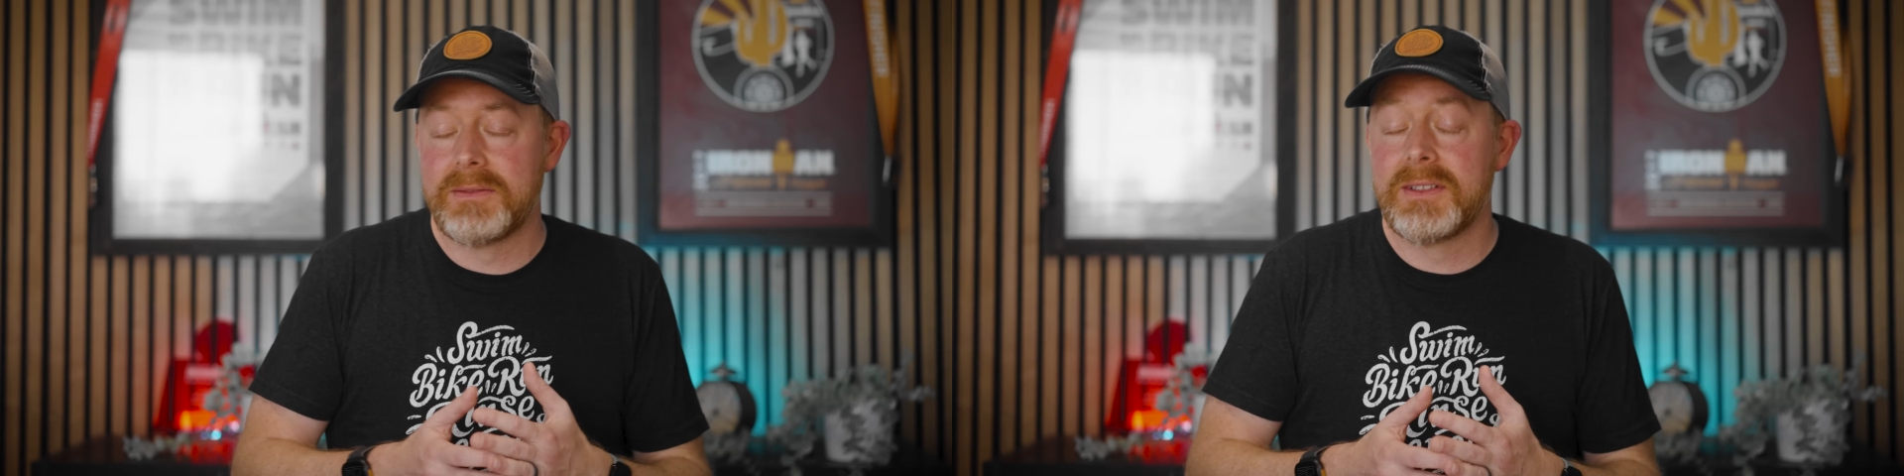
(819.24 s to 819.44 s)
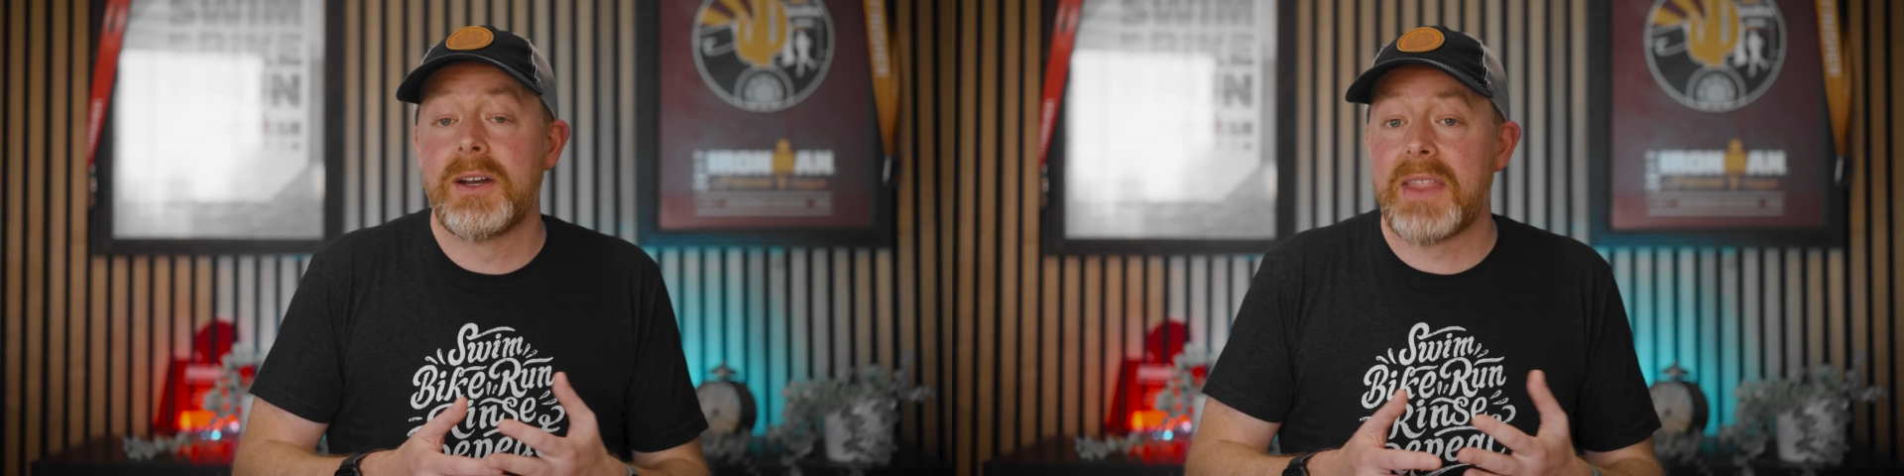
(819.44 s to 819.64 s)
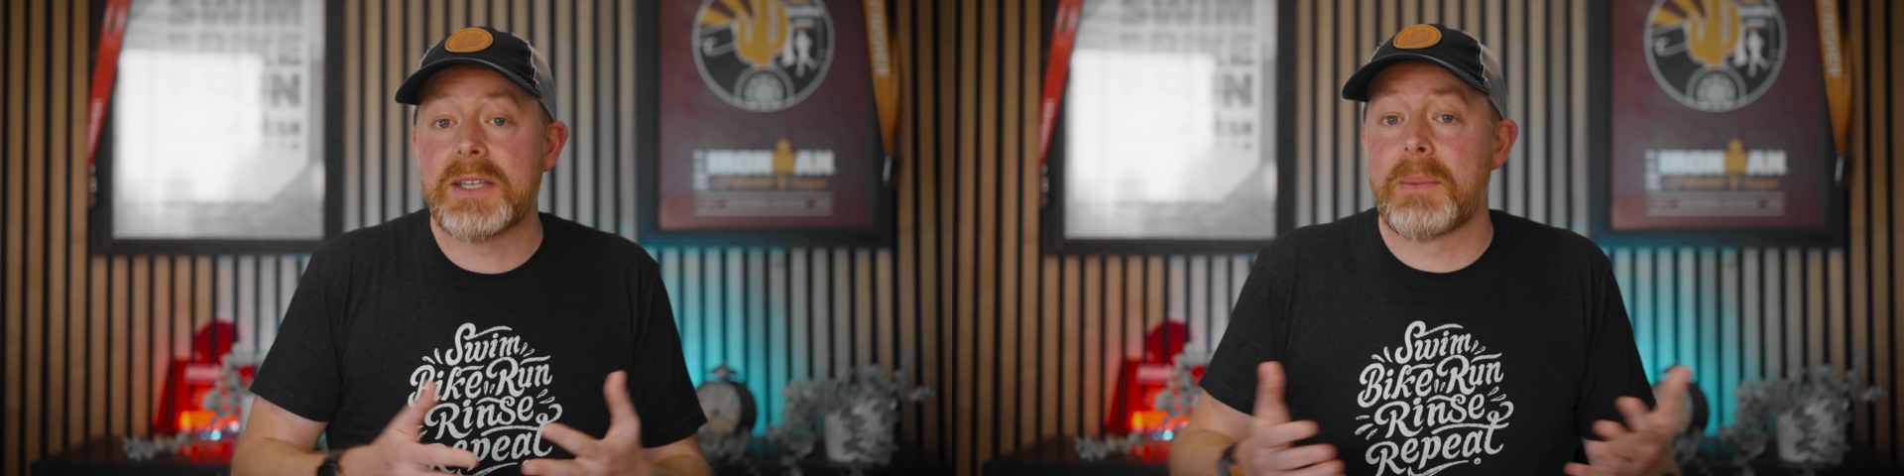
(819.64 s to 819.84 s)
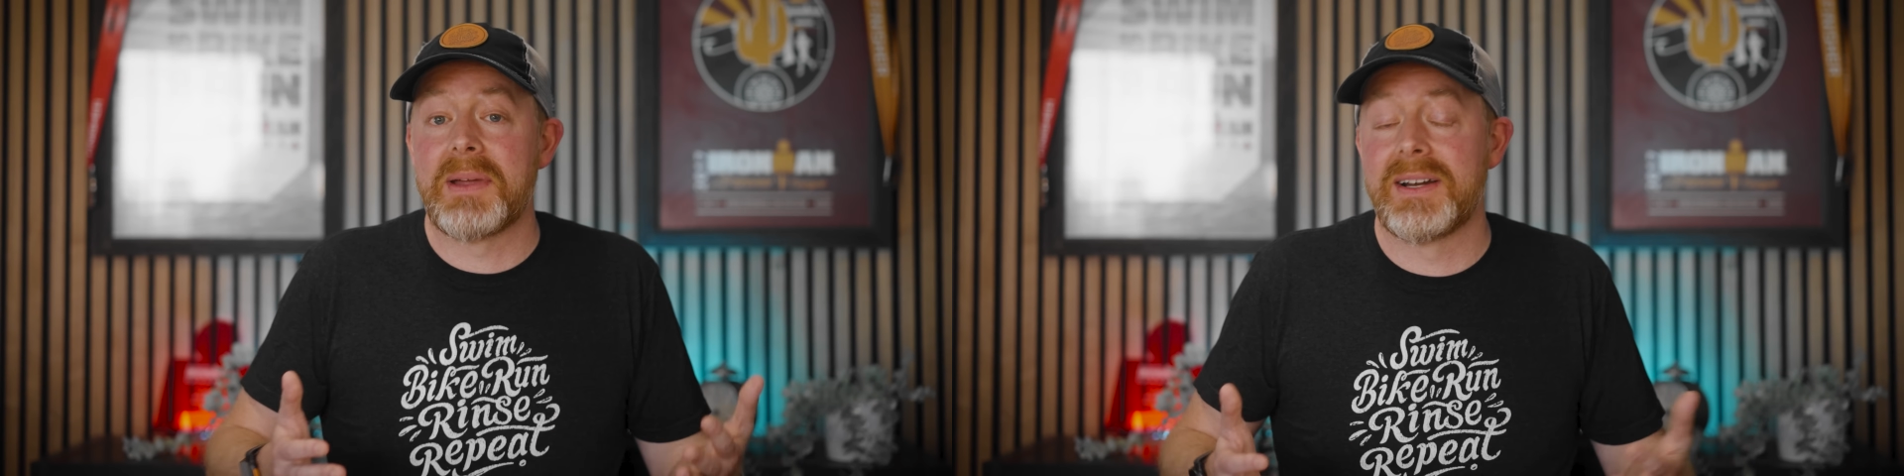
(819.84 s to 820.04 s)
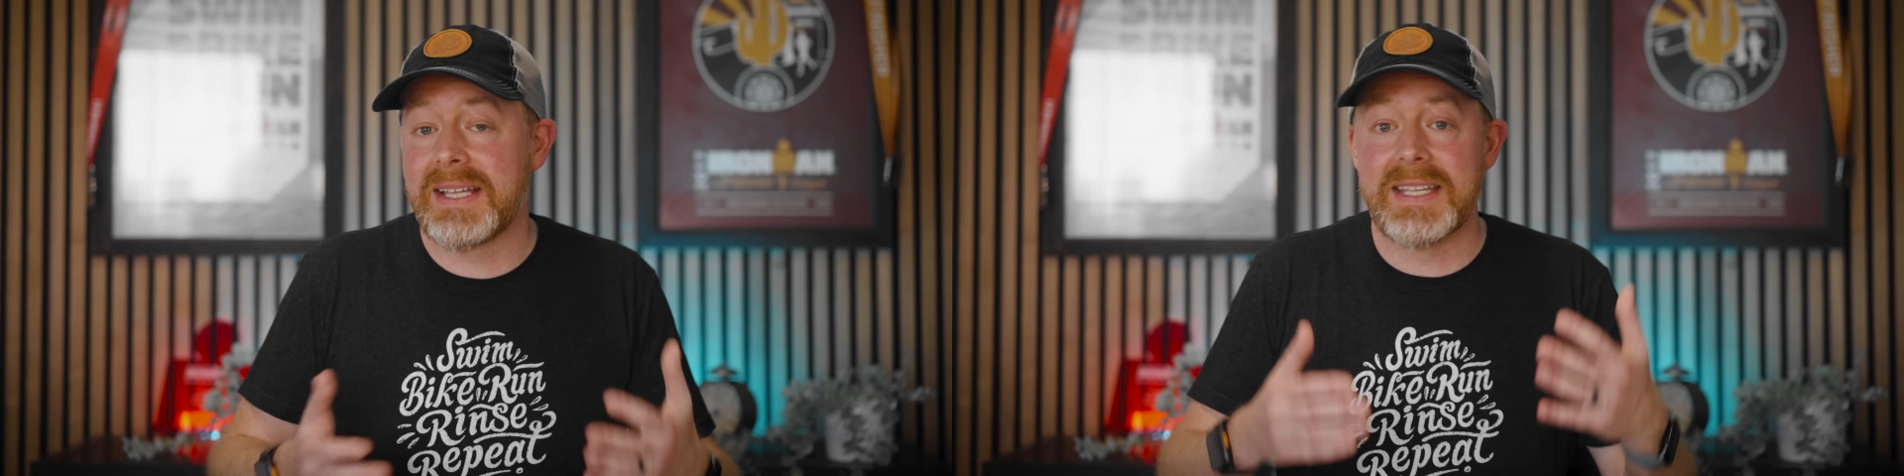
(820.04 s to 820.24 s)
you know, that's what
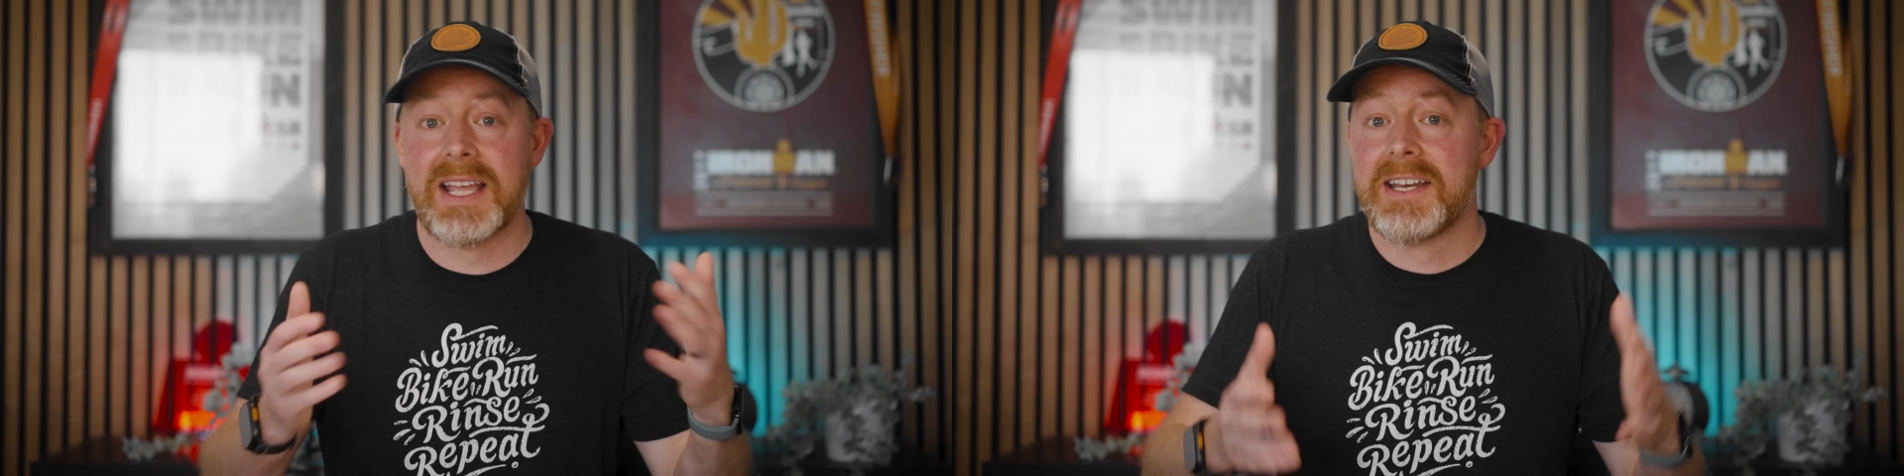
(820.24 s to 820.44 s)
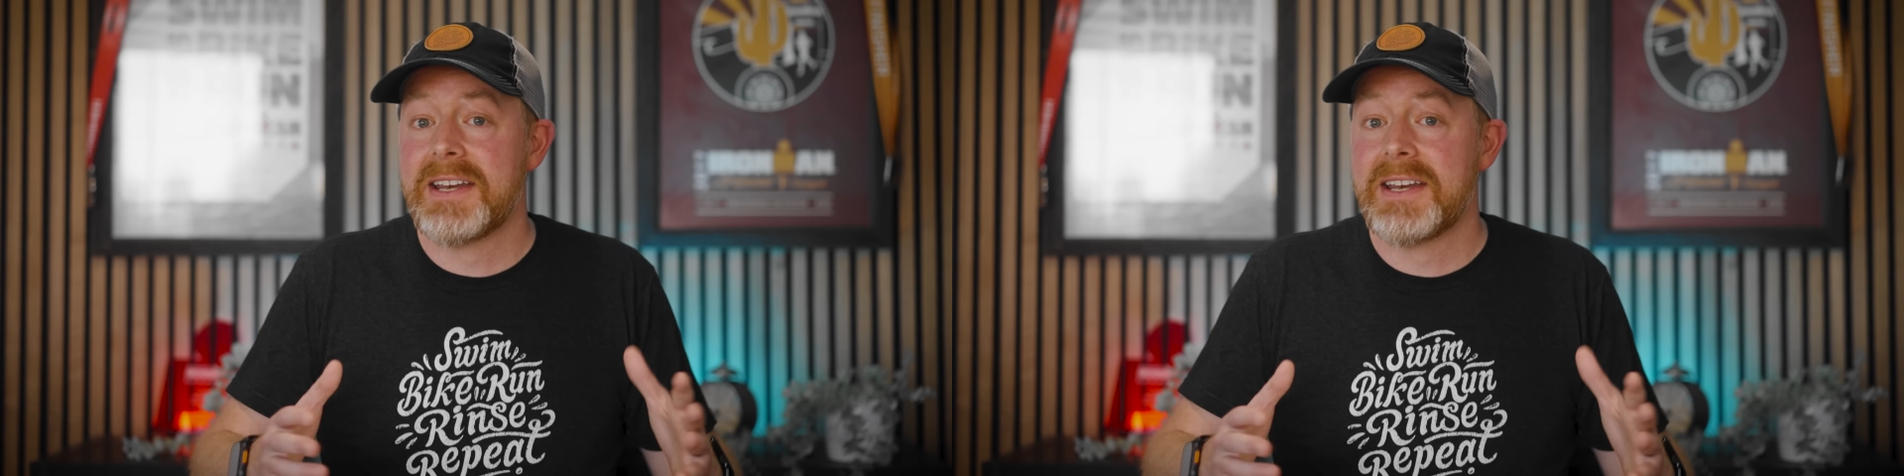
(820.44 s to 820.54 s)
parenting is,